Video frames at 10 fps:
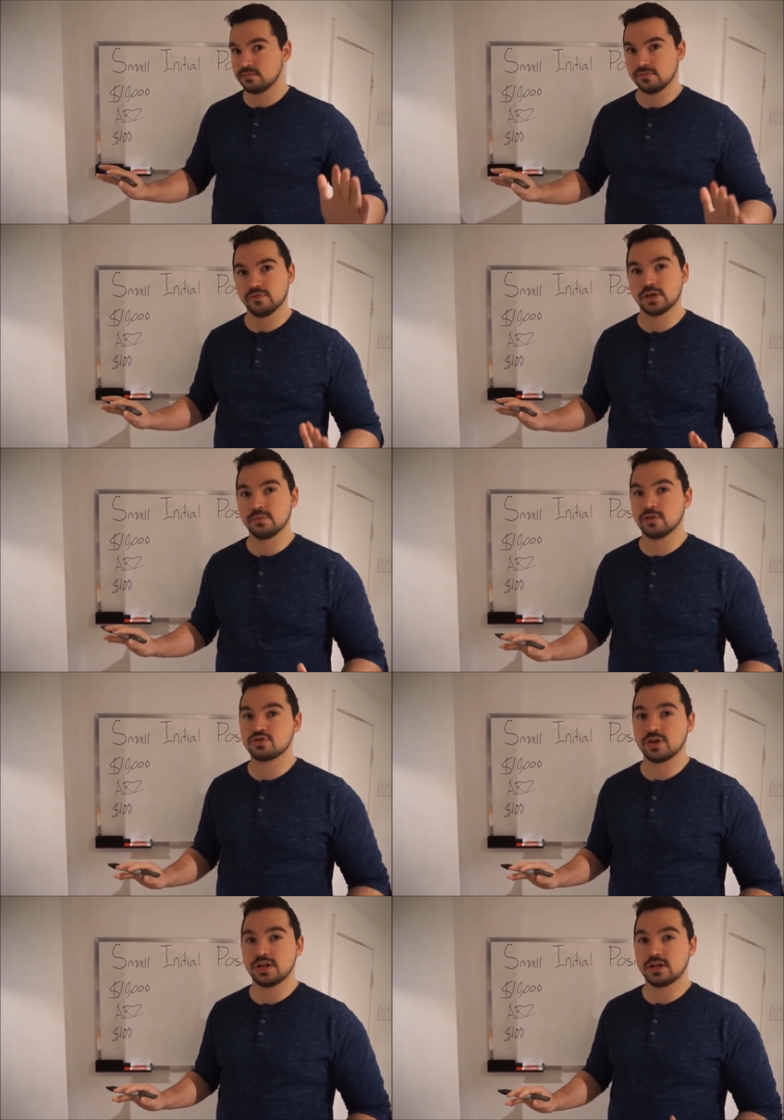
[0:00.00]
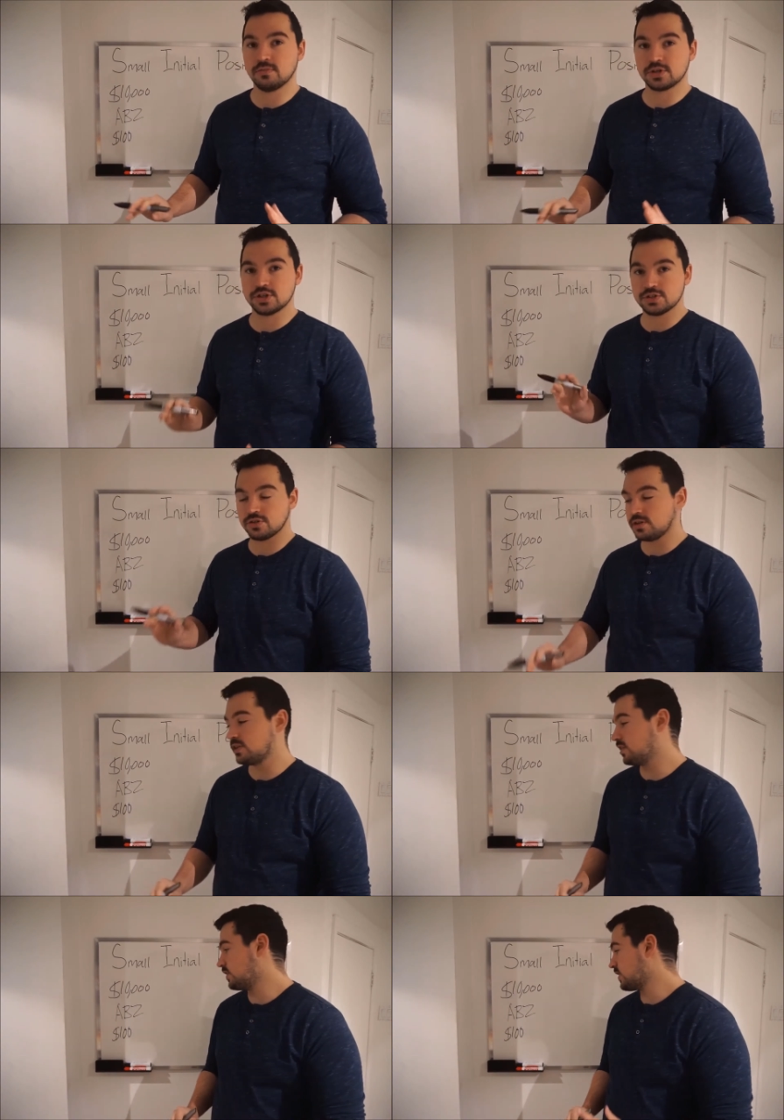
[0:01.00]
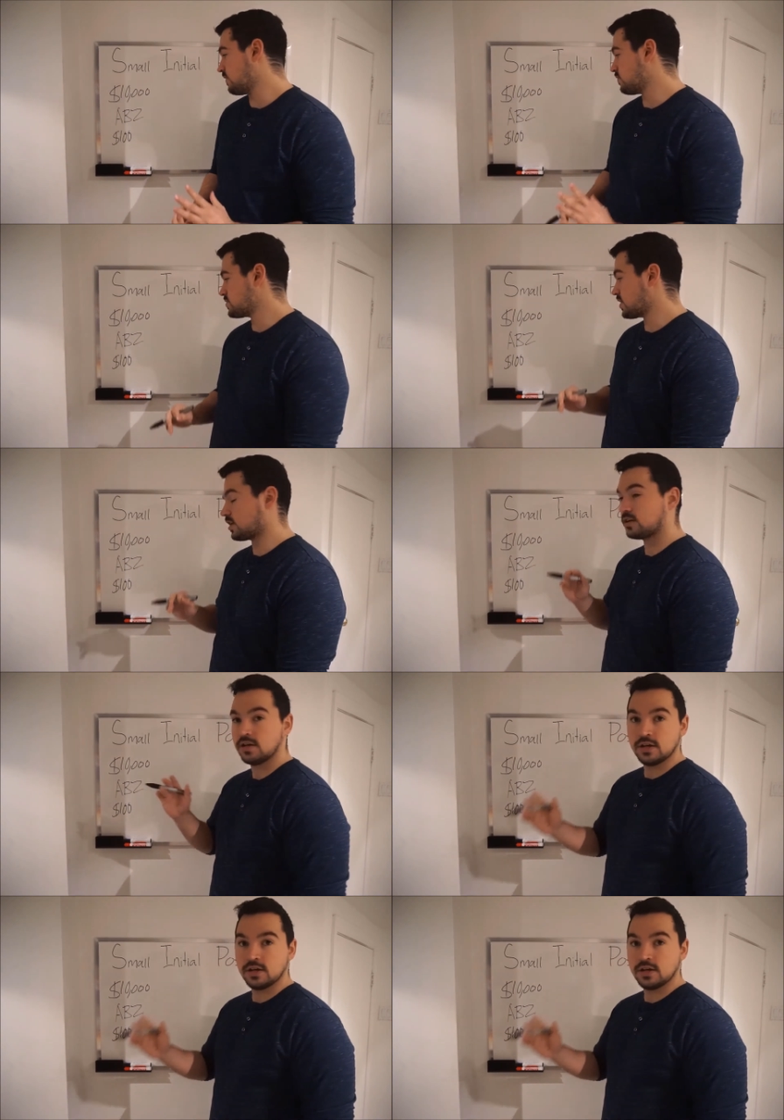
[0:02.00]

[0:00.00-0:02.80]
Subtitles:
forget about trading commissions or anything like that for a second.